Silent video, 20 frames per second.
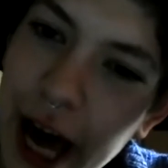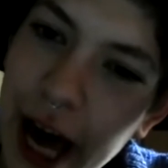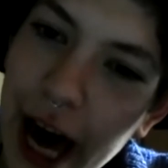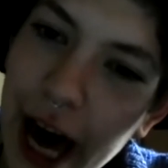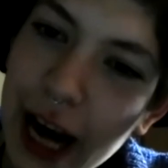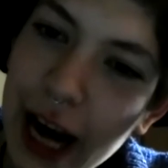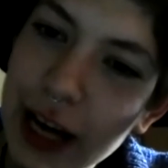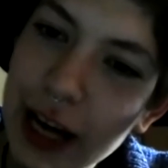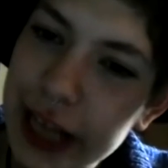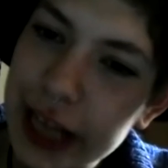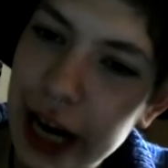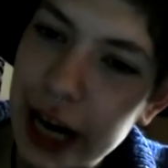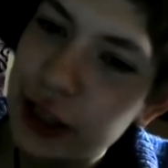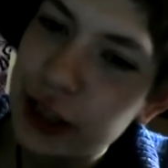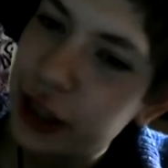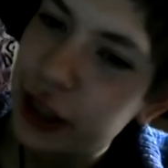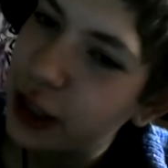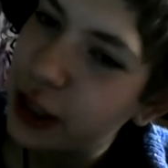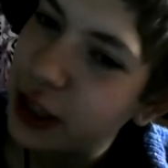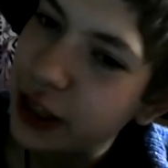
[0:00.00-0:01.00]
And I, I
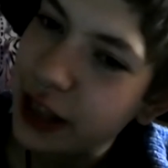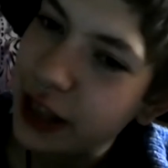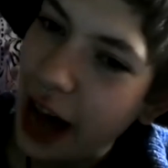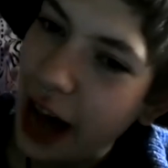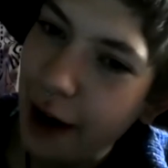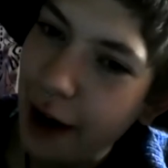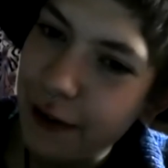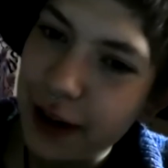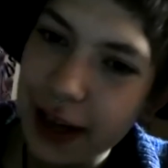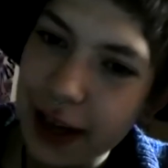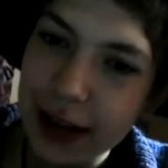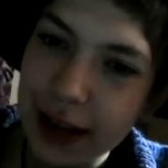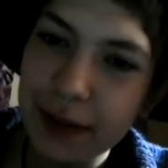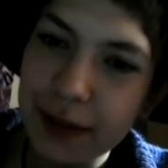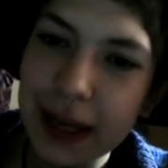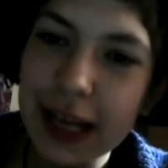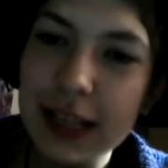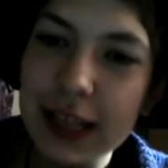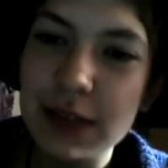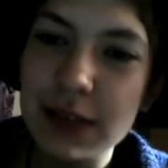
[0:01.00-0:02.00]
started laughing
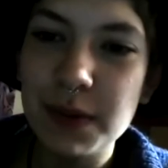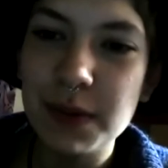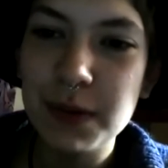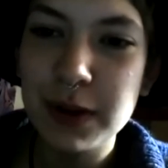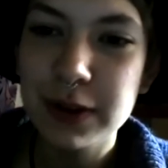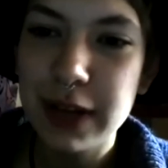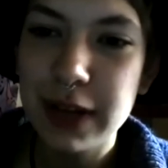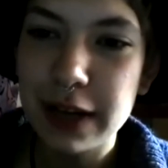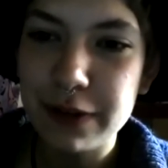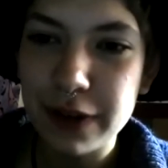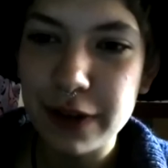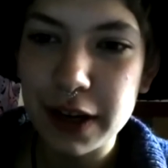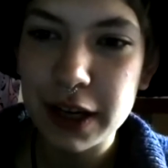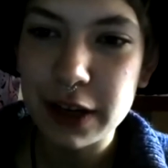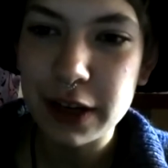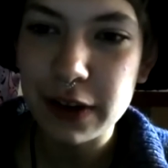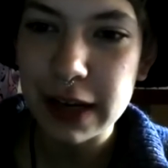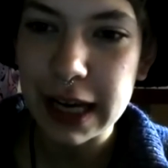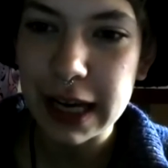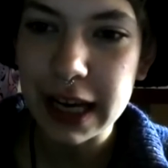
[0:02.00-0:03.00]
because when we were at Fairy
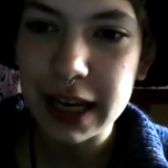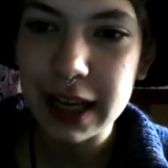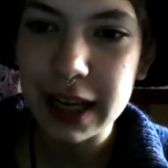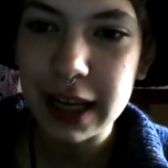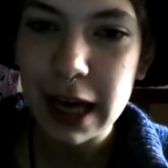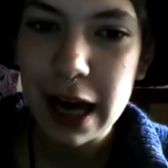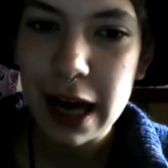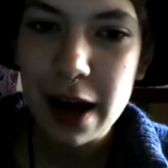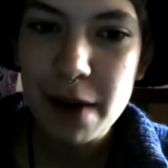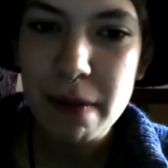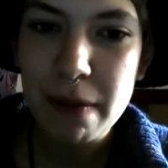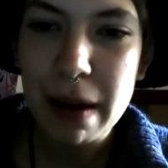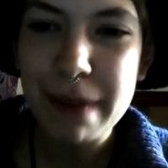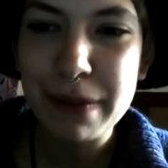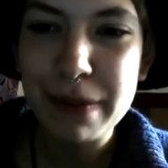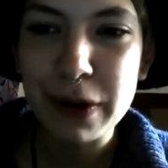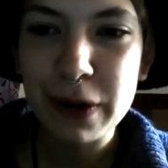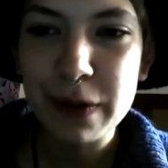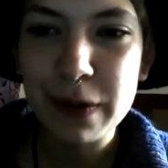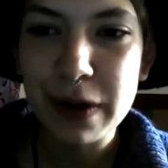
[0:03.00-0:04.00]
Creek, and we
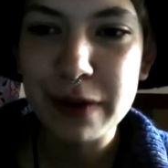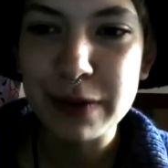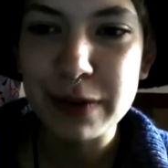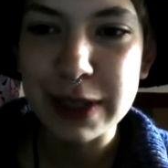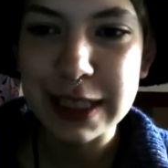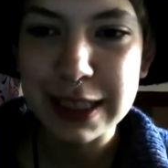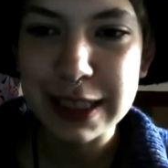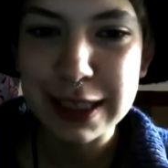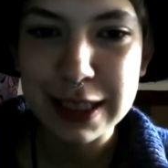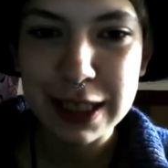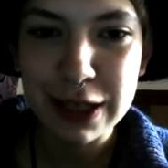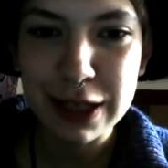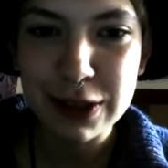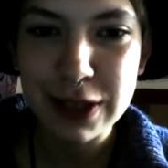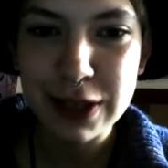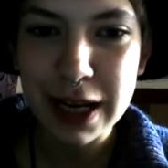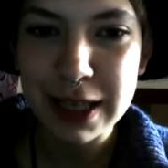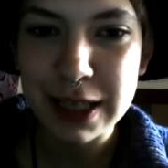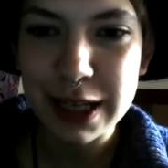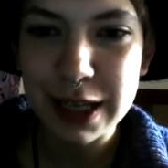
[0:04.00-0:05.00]
were we did the
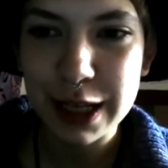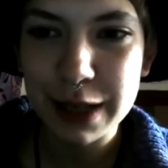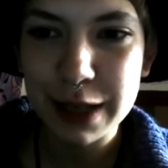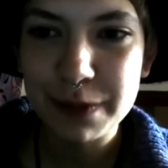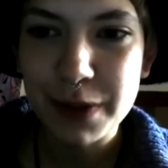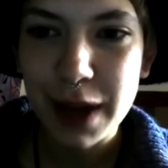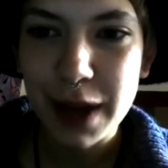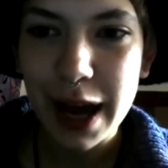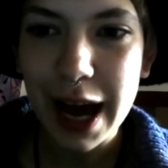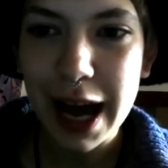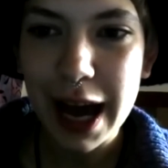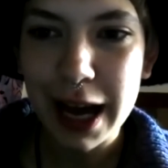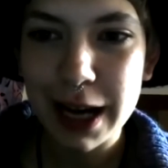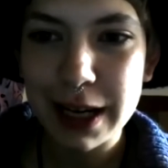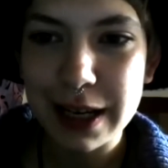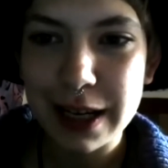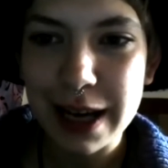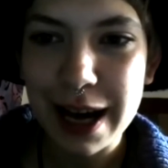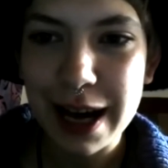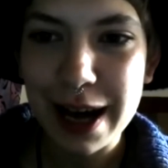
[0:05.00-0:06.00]
synergizer and
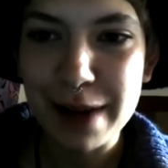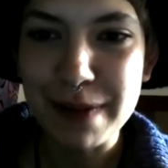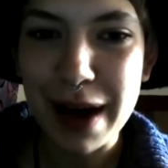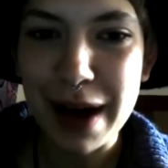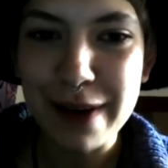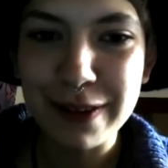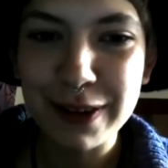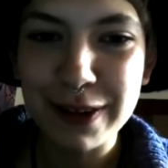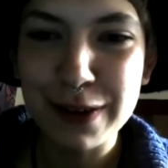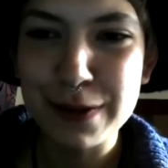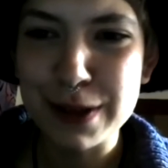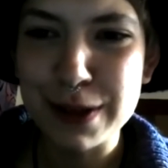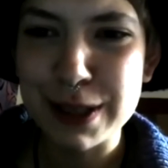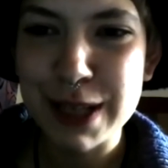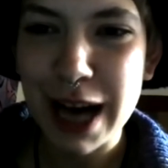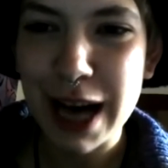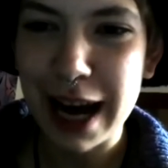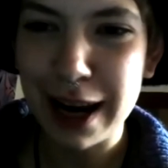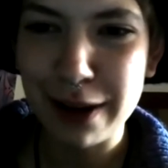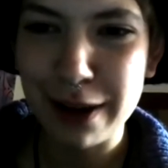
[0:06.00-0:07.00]
um, everyone was
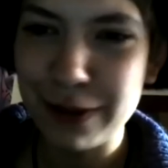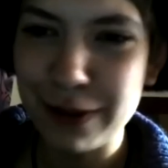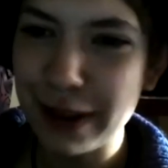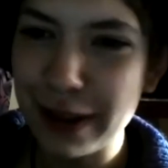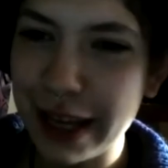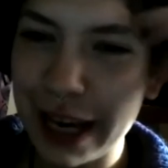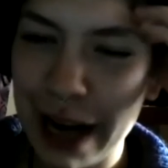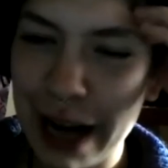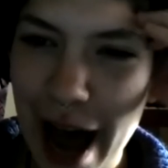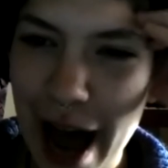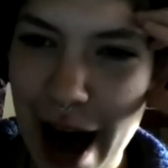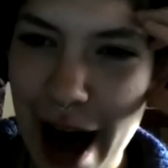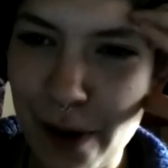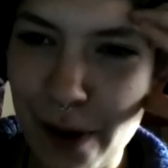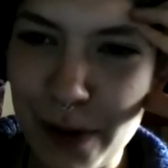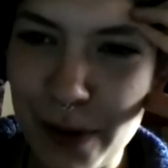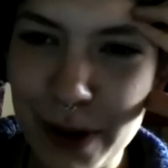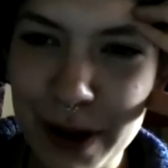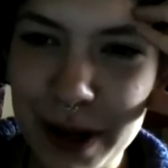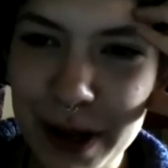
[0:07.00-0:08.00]
chatting for like an
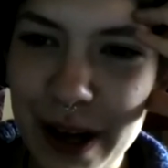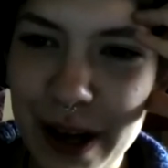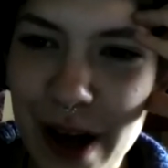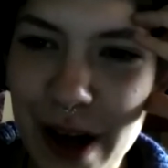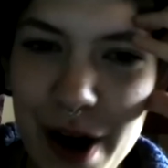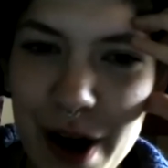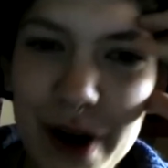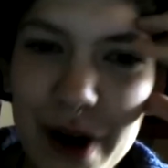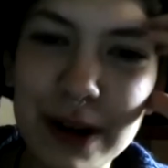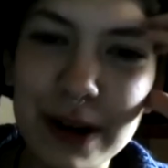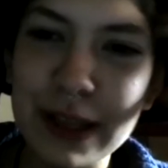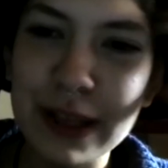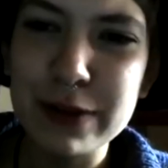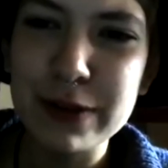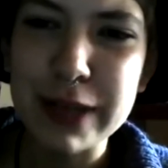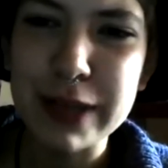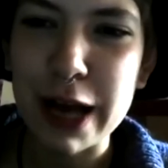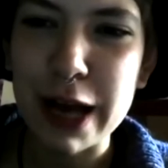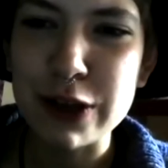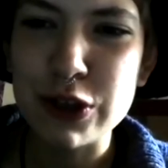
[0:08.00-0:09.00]
hour or there was
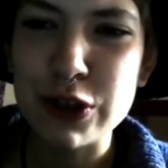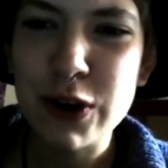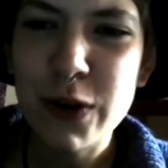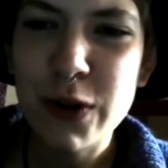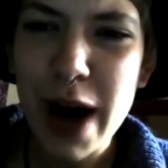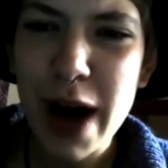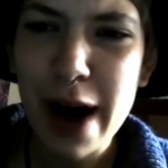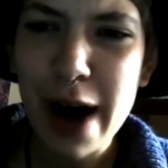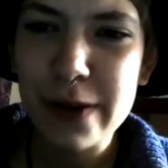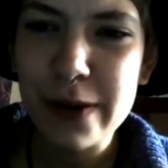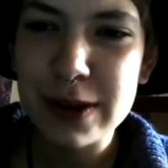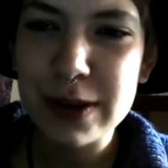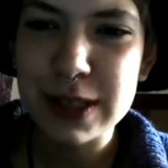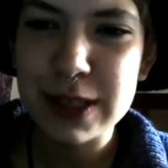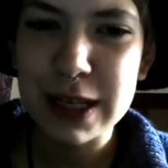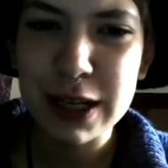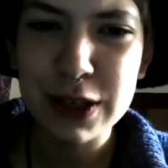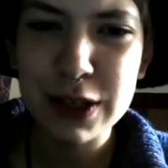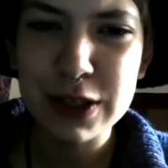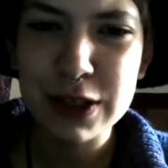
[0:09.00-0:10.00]
like a two three hour hours.
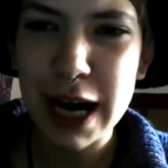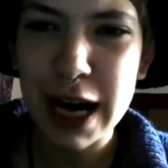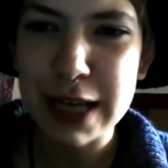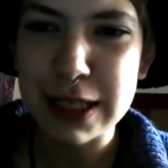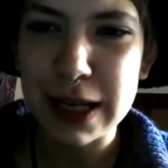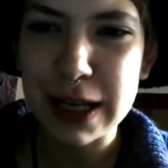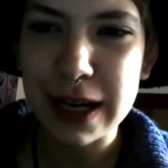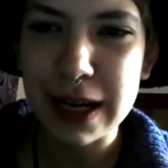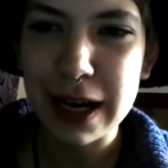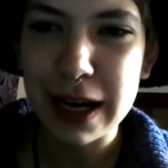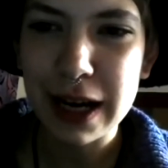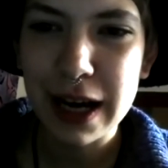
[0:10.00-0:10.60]
synergizer it